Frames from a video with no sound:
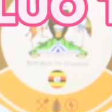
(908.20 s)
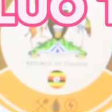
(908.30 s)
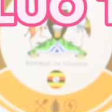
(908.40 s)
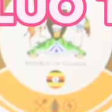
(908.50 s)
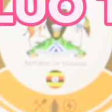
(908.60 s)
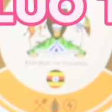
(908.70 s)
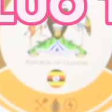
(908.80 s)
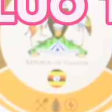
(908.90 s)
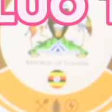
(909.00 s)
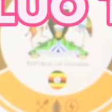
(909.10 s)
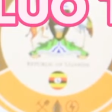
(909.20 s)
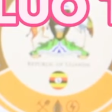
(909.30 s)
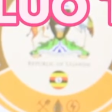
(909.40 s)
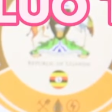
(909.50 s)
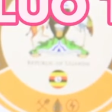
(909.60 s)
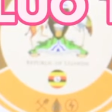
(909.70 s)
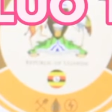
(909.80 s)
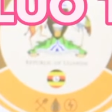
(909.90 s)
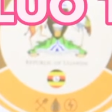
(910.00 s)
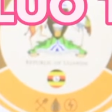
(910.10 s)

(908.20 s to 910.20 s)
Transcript: No words are spoken by the person on screen.